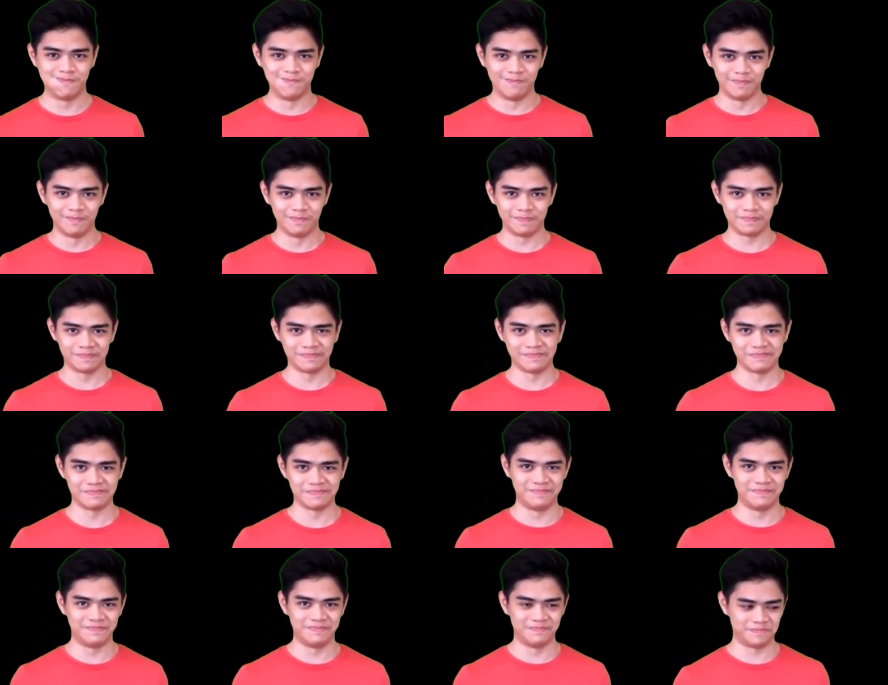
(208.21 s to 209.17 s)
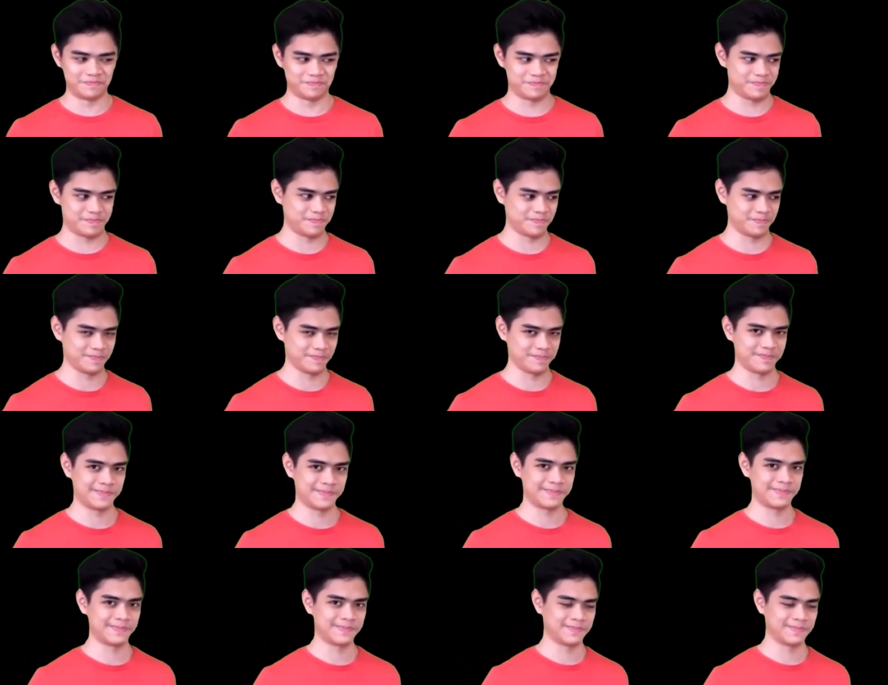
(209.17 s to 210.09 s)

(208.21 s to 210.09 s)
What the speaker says: Nothing is said.